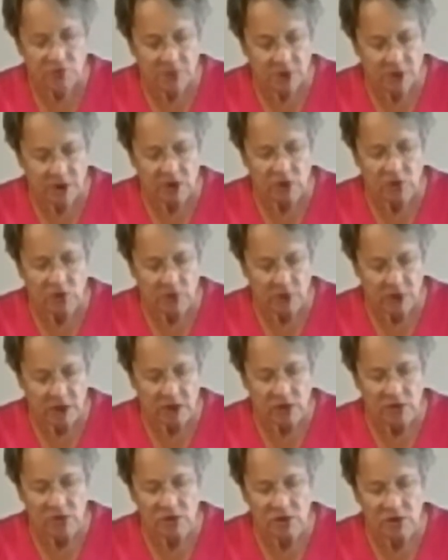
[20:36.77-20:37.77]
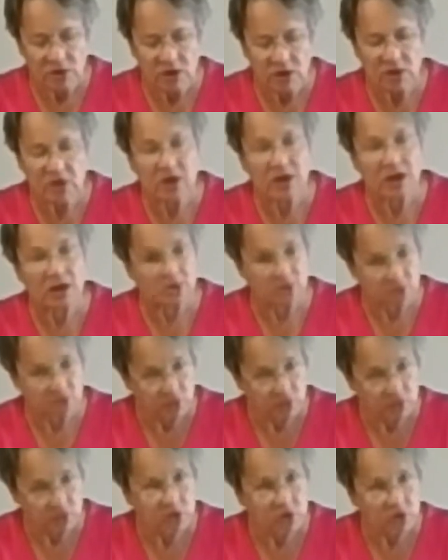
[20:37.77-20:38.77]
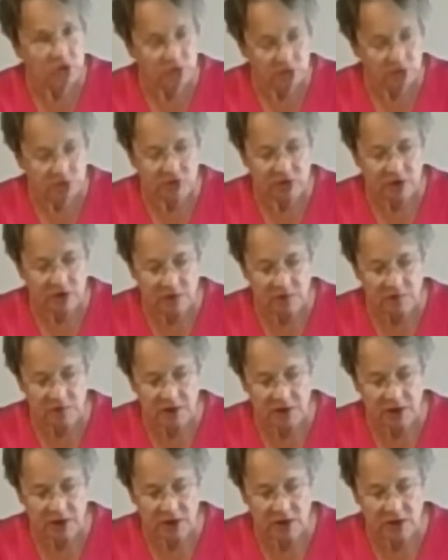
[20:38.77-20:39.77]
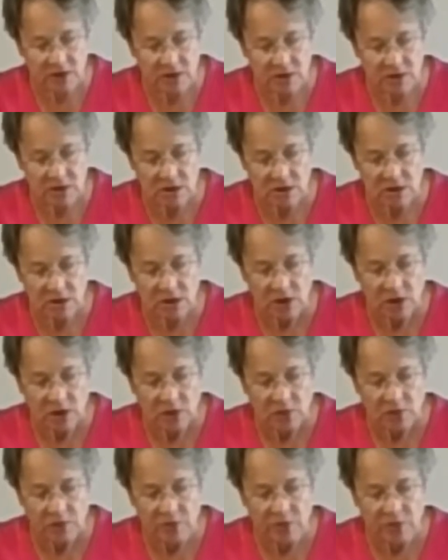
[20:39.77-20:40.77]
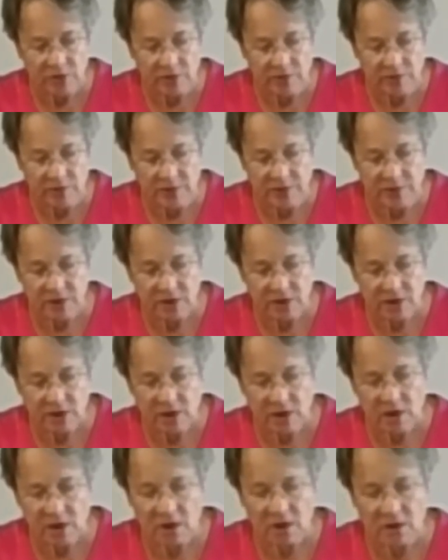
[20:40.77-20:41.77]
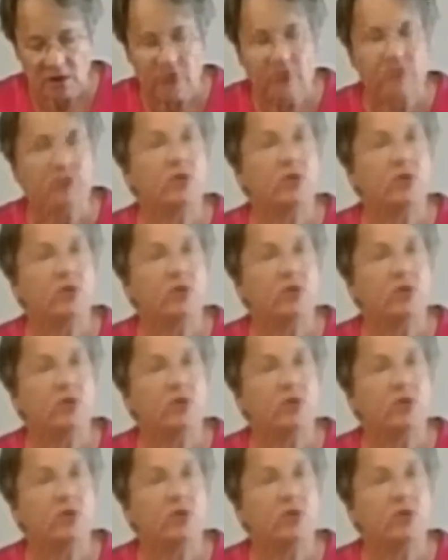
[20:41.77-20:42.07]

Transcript: by the way, you can dilute your acrylic paints with a bit of